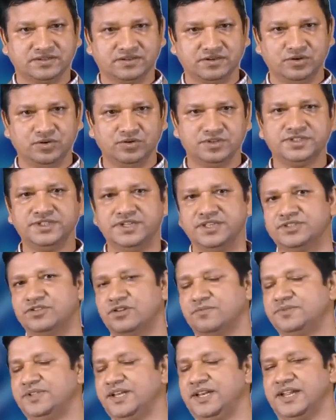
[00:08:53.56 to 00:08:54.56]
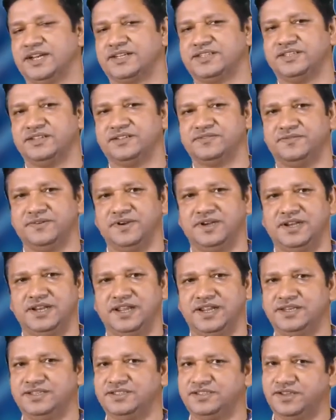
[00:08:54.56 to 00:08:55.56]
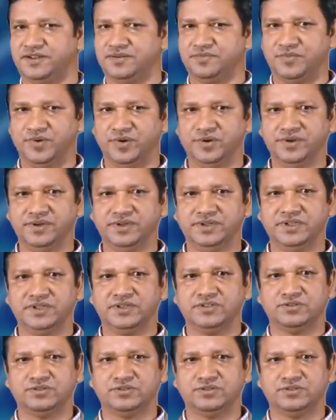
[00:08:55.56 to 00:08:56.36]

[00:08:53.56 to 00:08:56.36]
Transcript: closeness of the electric field lines are more.